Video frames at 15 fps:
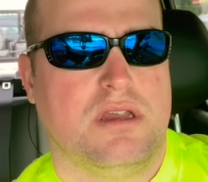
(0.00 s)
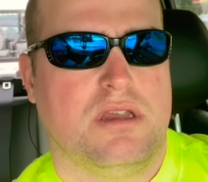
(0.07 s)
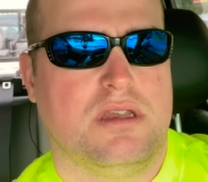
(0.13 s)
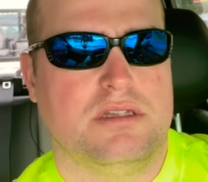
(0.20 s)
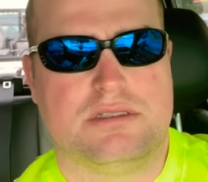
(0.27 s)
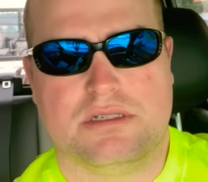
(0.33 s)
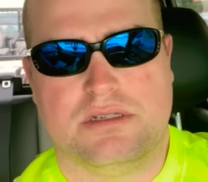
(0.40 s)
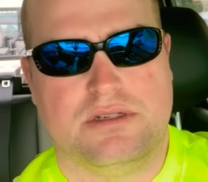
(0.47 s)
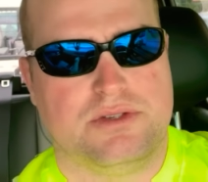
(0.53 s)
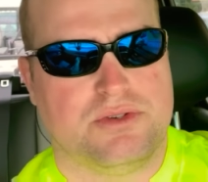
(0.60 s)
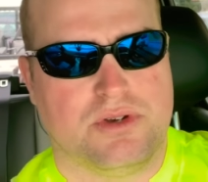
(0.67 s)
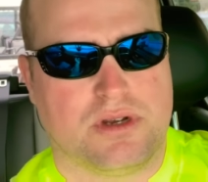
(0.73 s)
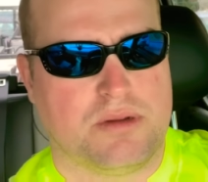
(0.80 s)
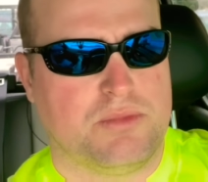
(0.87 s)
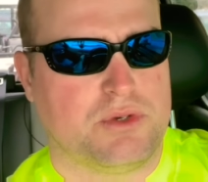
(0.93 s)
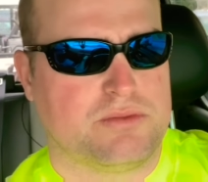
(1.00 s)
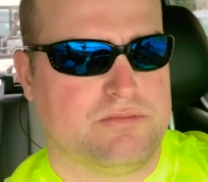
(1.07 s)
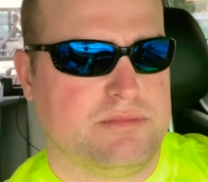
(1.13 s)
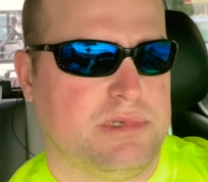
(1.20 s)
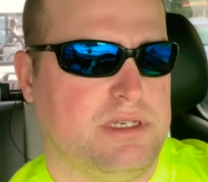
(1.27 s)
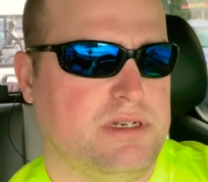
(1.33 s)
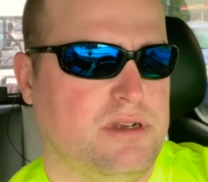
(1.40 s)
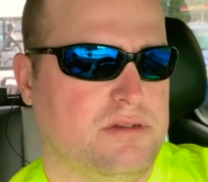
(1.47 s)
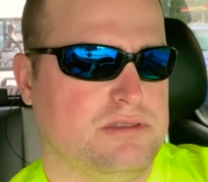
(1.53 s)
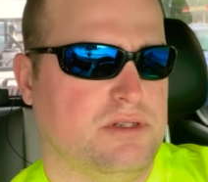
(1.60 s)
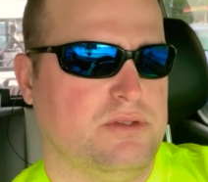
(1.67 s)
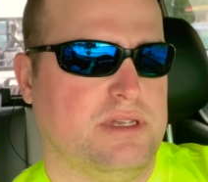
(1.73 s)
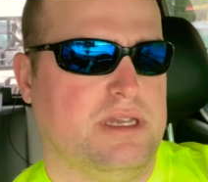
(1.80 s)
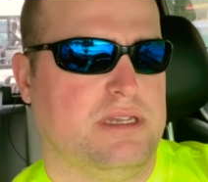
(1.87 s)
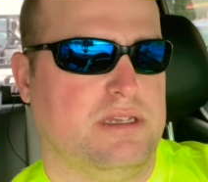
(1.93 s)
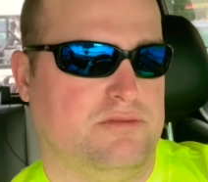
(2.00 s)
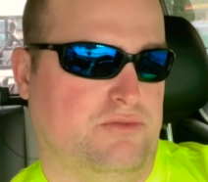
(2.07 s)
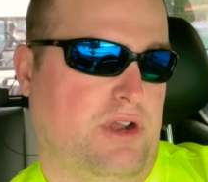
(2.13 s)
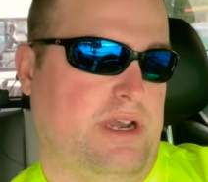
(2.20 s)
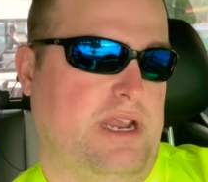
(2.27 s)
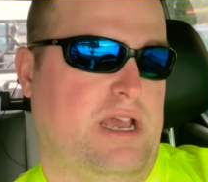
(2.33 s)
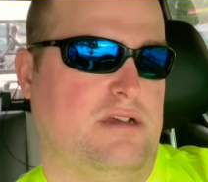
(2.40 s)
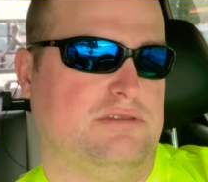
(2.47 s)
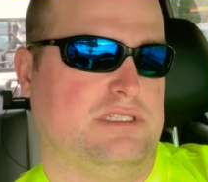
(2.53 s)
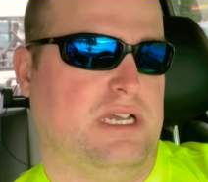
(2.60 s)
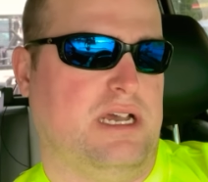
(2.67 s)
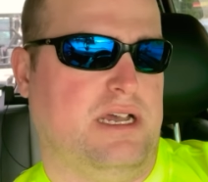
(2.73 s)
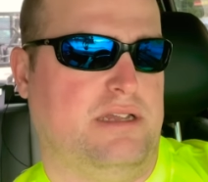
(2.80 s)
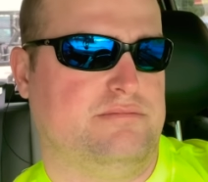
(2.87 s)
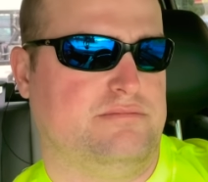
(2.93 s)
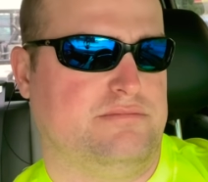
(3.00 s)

It's a good truck. I'm gonna, you know, it's only, right now it's got